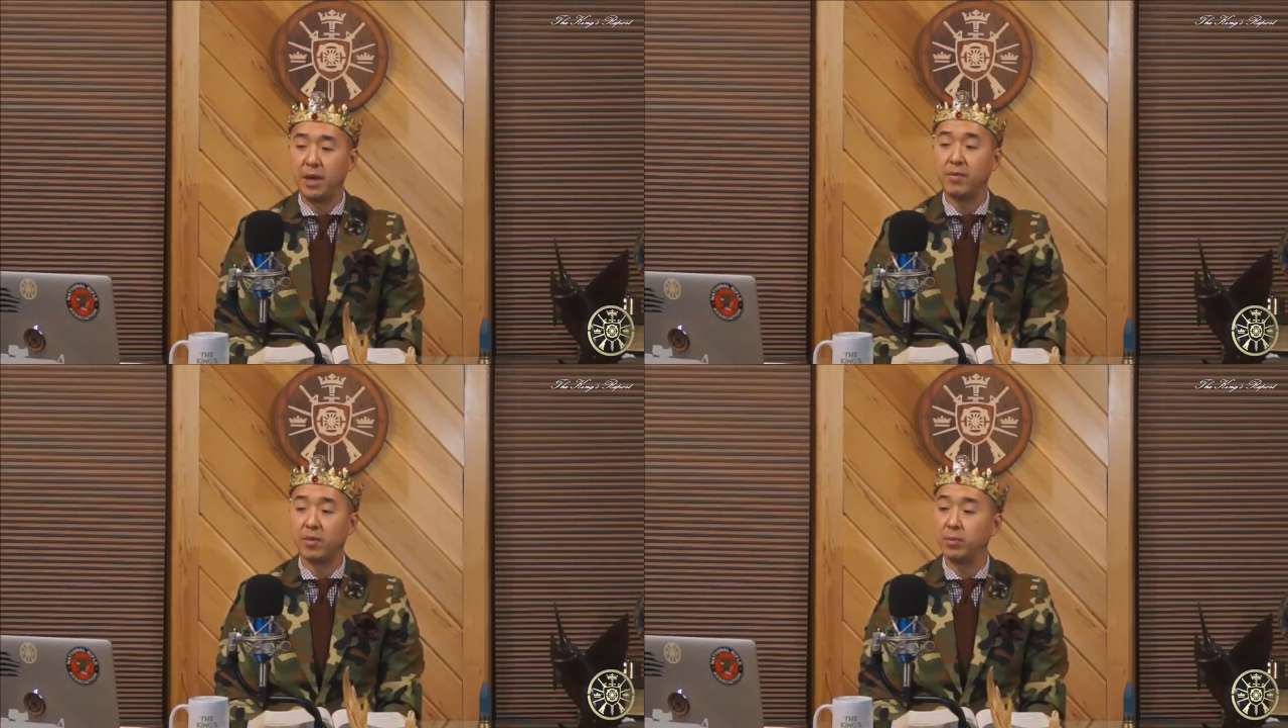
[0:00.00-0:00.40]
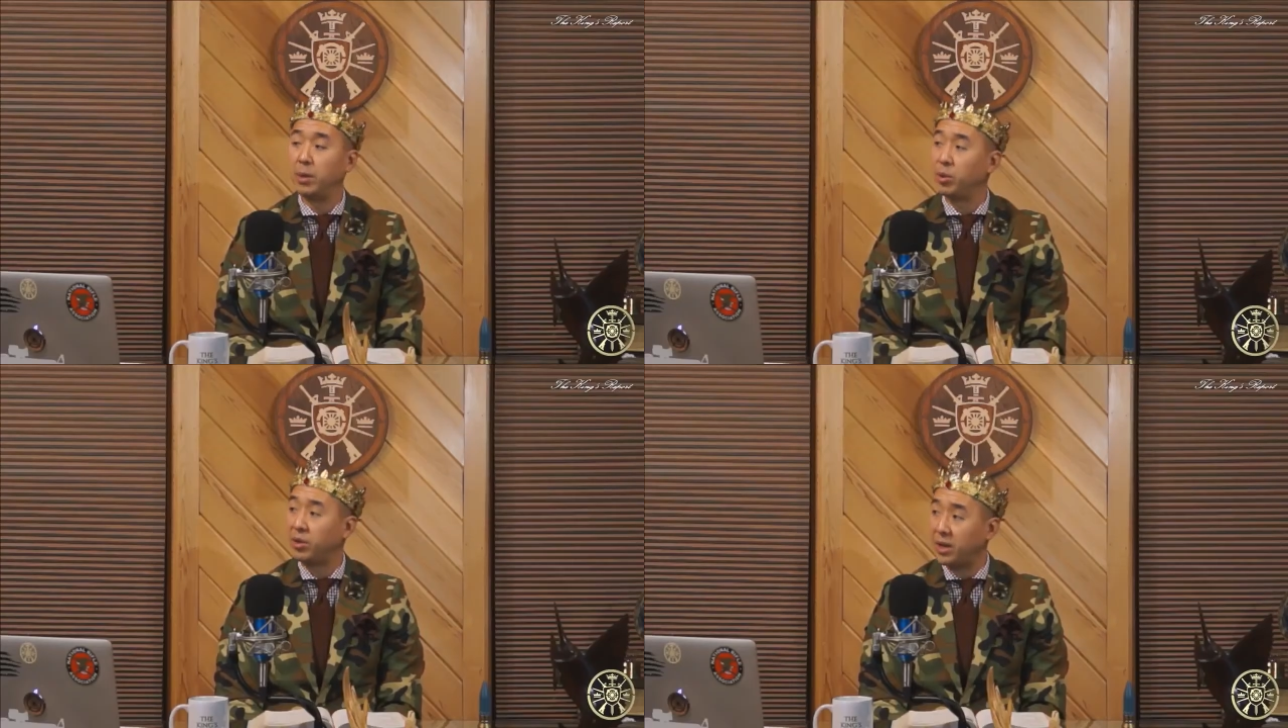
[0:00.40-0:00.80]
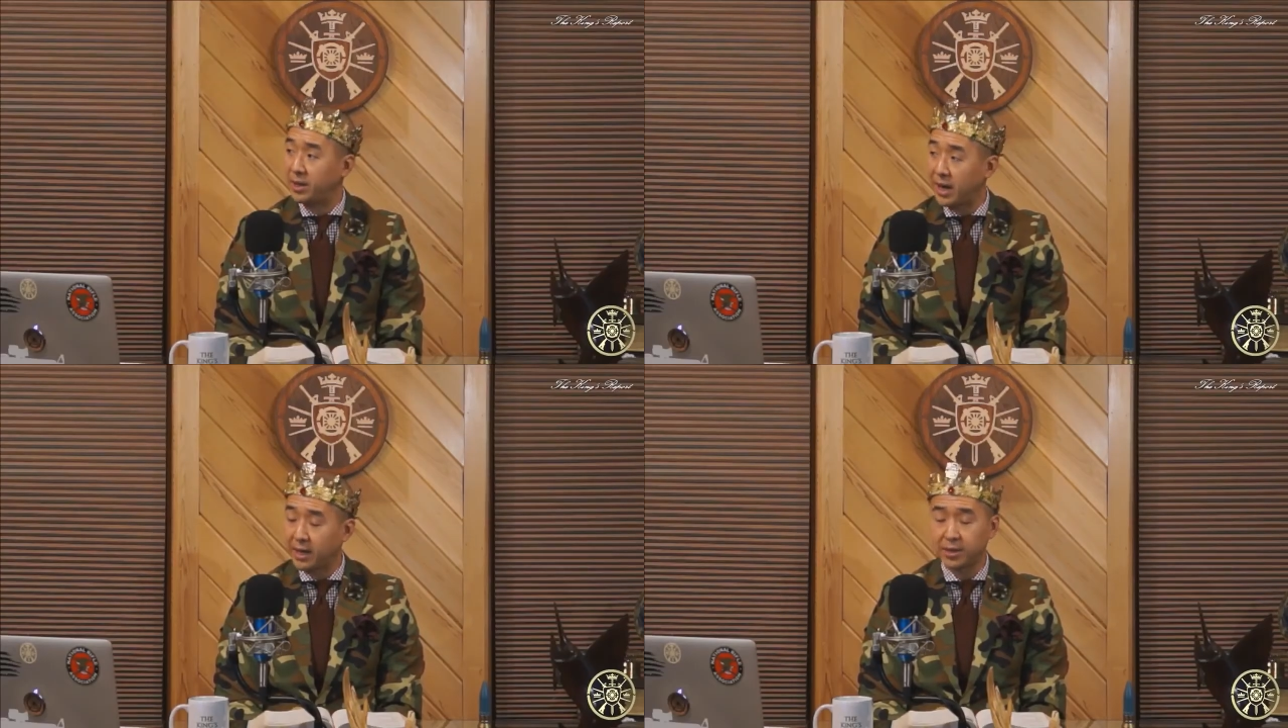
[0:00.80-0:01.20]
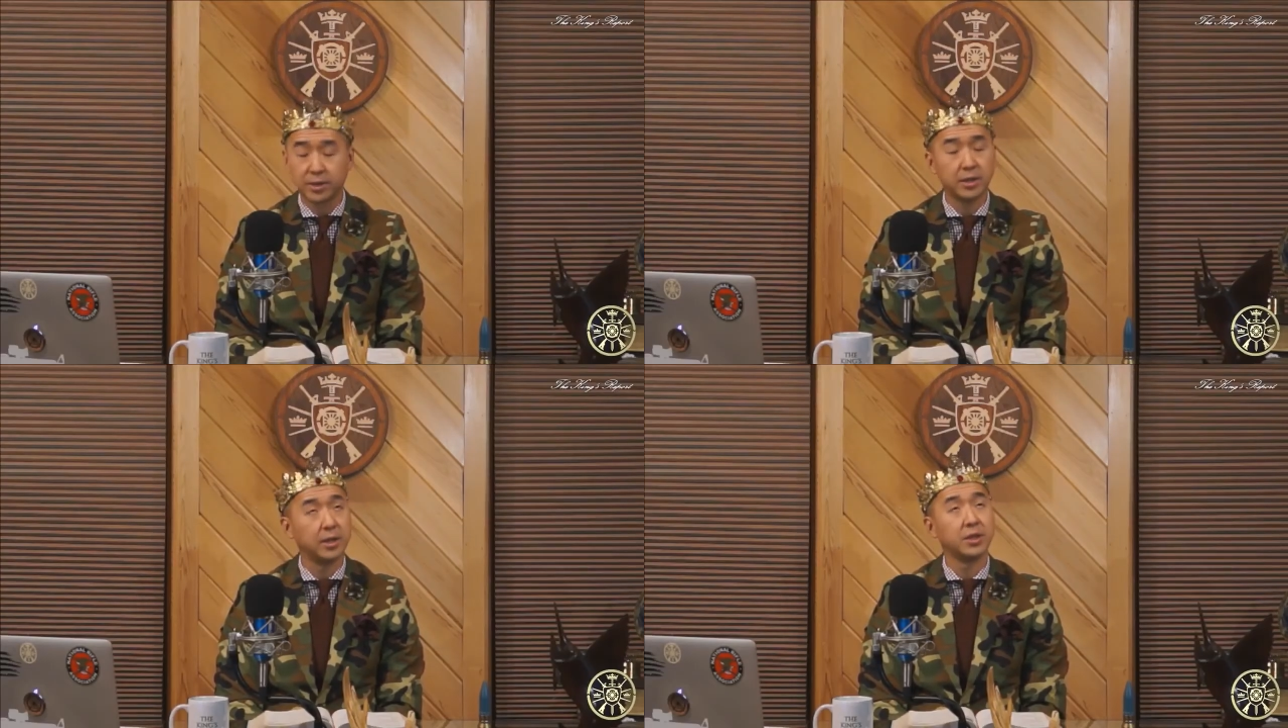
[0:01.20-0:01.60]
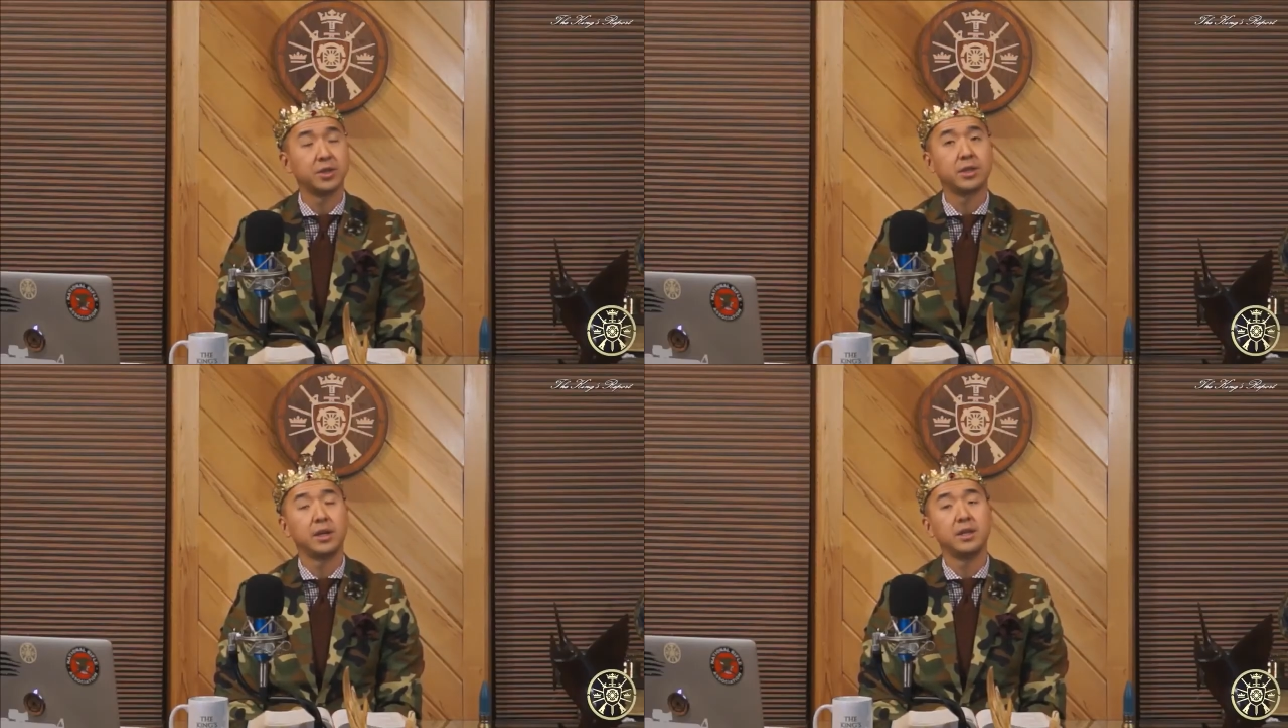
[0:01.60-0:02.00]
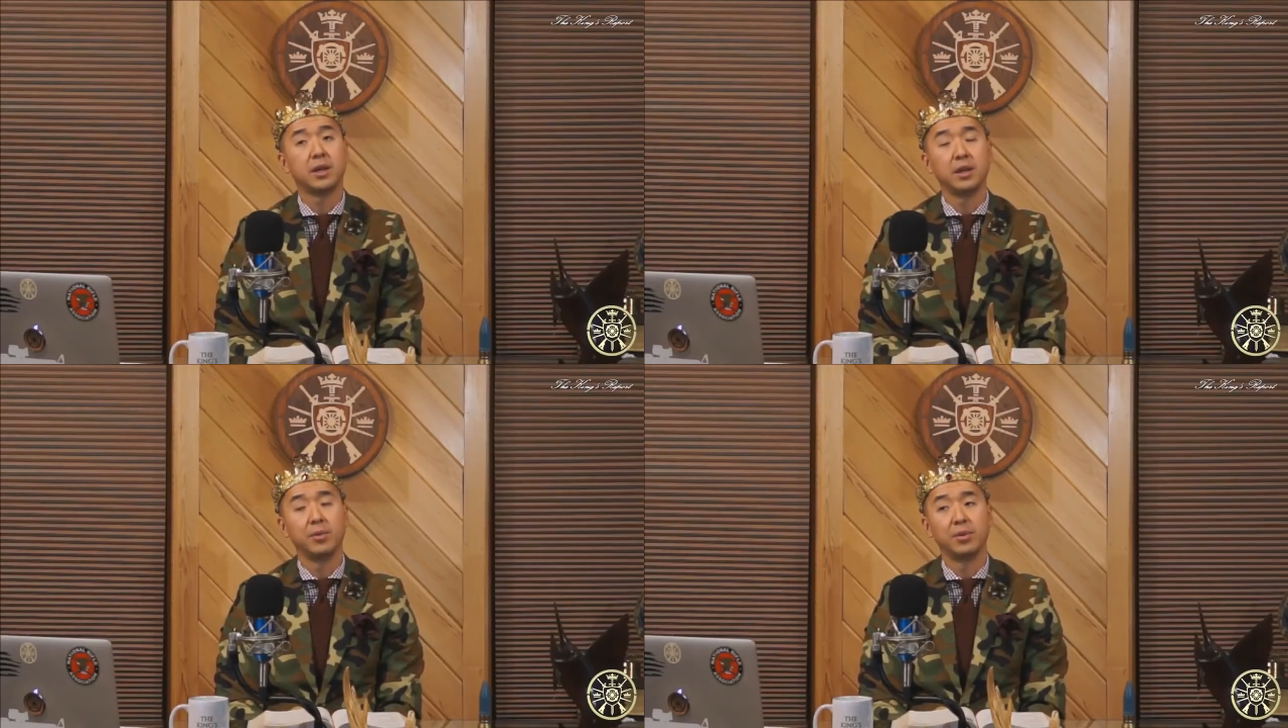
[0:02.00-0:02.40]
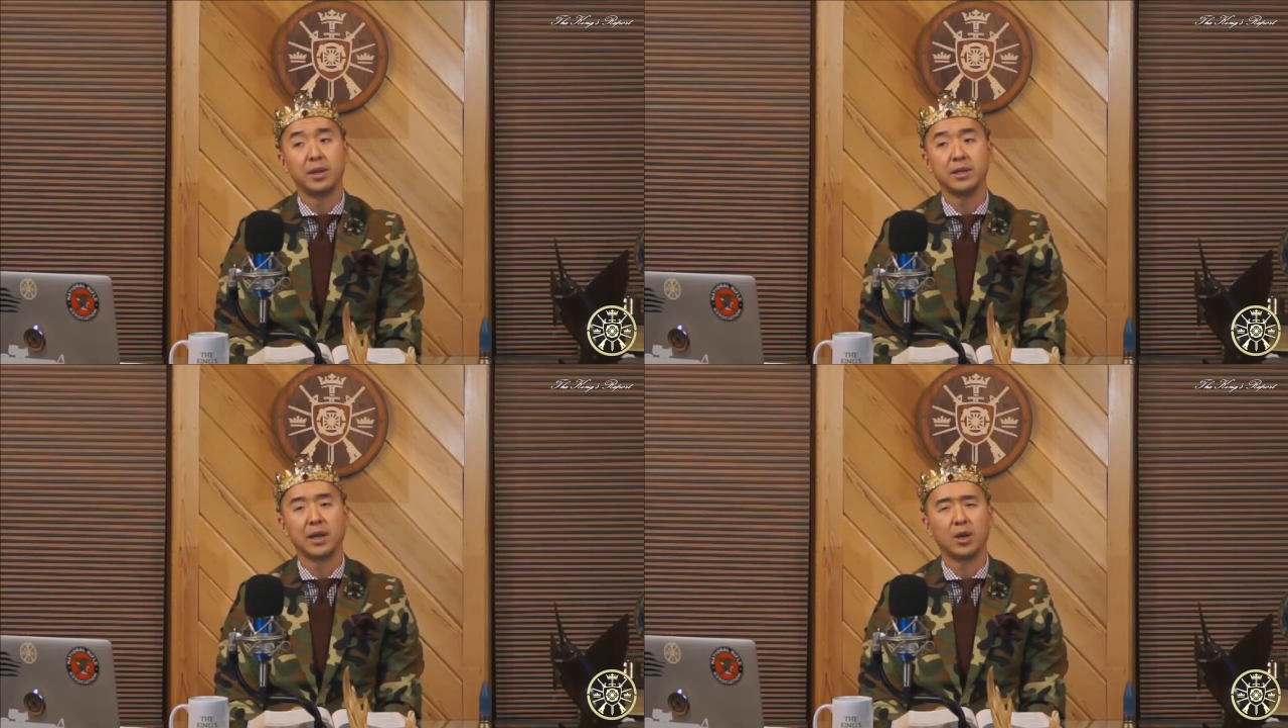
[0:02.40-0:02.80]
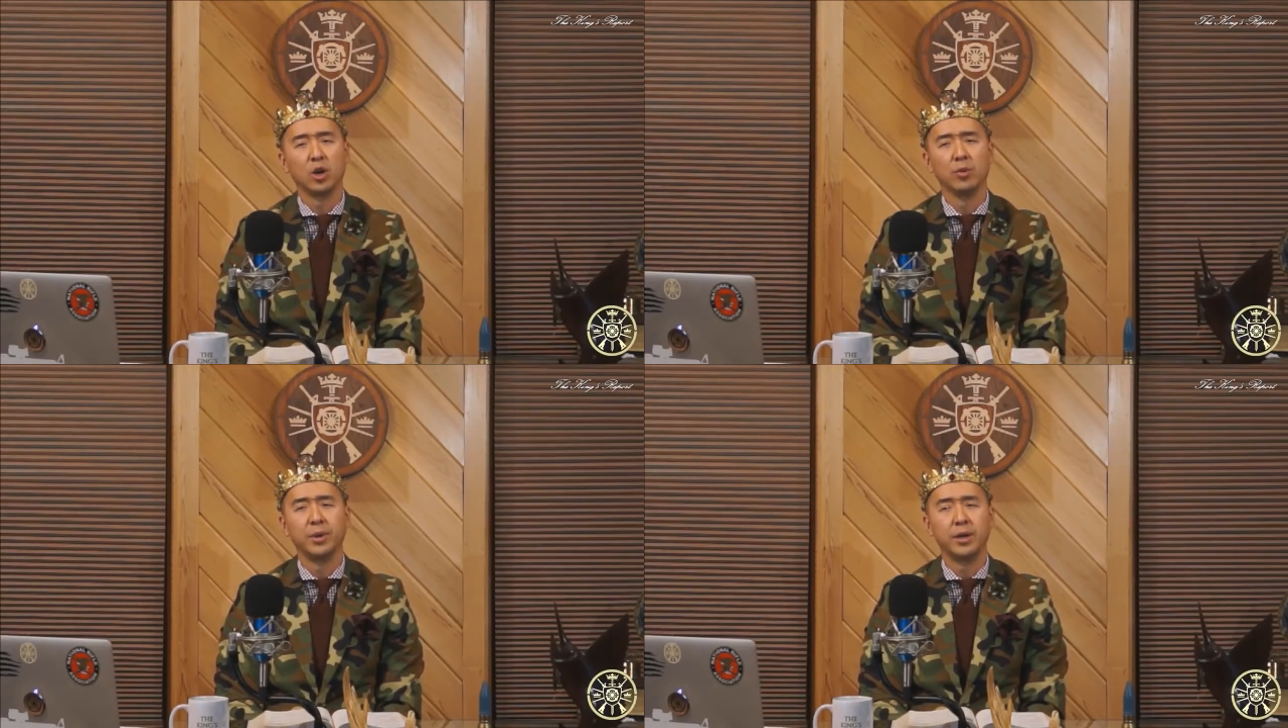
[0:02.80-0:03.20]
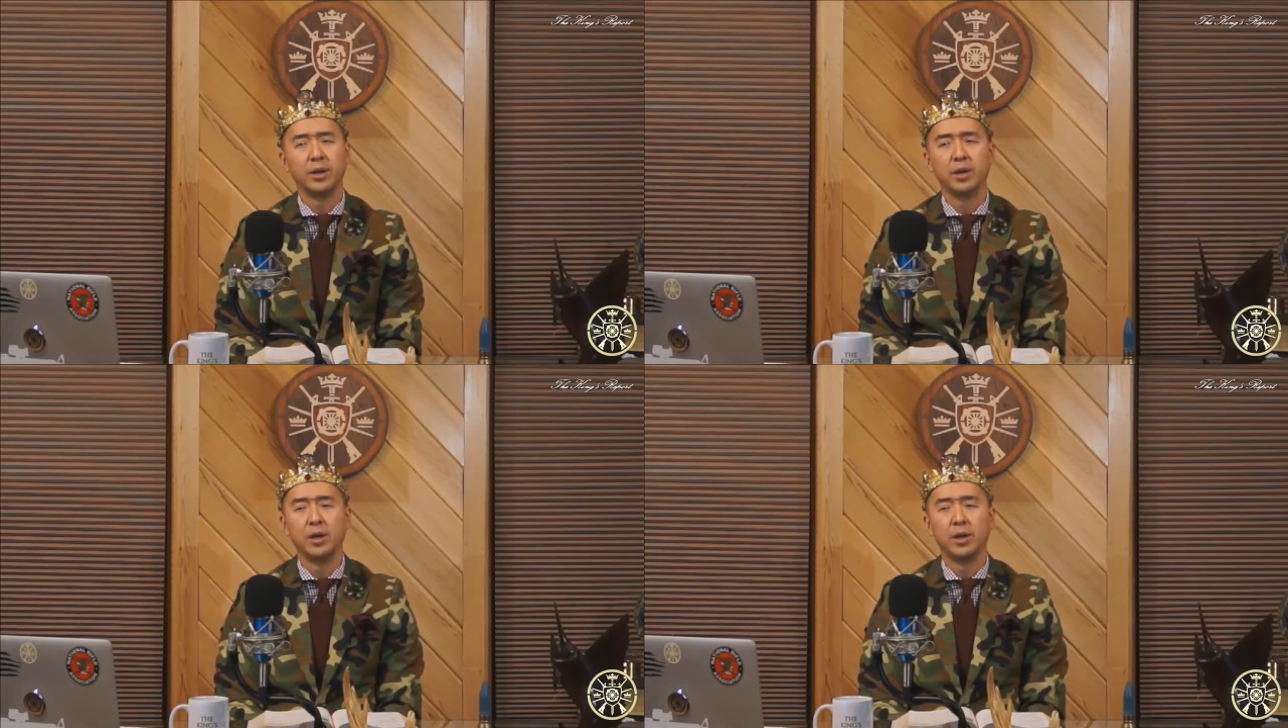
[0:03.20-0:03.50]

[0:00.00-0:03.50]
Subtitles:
even from liberal think tanks, there's studies out of liberal things like Urban,